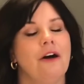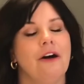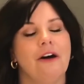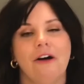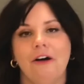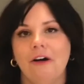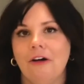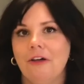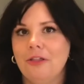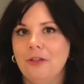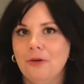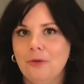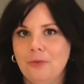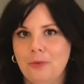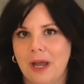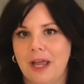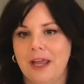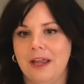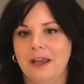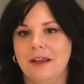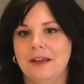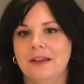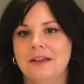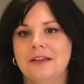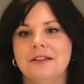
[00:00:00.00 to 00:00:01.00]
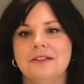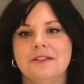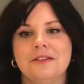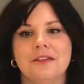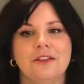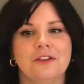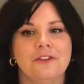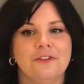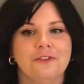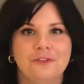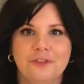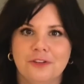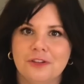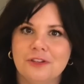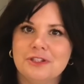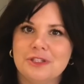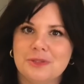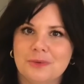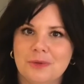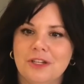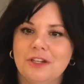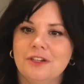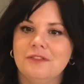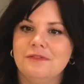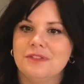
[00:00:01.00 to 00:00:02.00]
all the way to the full
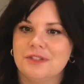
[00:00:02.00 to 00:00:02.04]
suite of